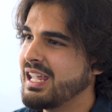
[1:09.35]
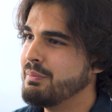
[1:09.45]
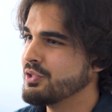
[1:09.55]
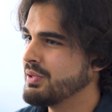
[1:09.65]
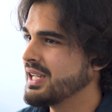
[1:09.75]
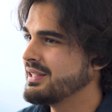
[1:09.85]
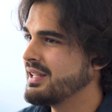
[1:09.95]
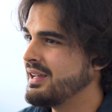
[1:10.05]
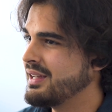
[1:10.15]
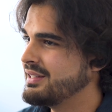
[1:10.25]
tables we can
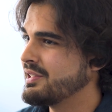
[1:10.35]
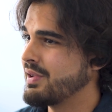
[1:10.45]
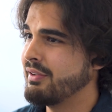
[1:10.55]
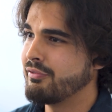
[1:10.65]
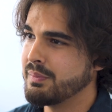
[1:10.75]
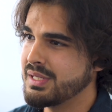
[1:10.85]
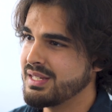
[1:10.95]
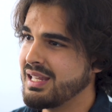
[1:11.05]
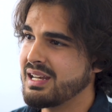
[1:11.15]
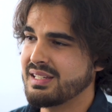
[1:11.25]
derive from
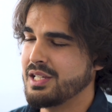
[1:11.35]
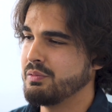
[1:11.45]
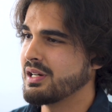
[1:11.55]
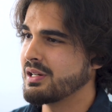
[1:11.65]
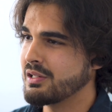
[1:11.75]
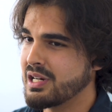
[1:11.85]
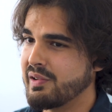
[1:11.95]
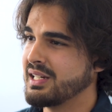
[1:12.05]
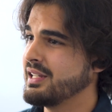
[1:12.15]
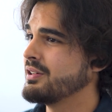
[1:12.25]
this data set we are
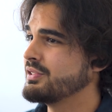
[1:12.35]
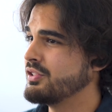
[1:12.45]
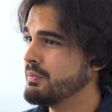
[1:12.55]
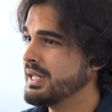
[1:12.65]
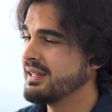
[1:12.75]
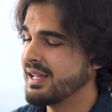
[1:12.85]
currently consuming?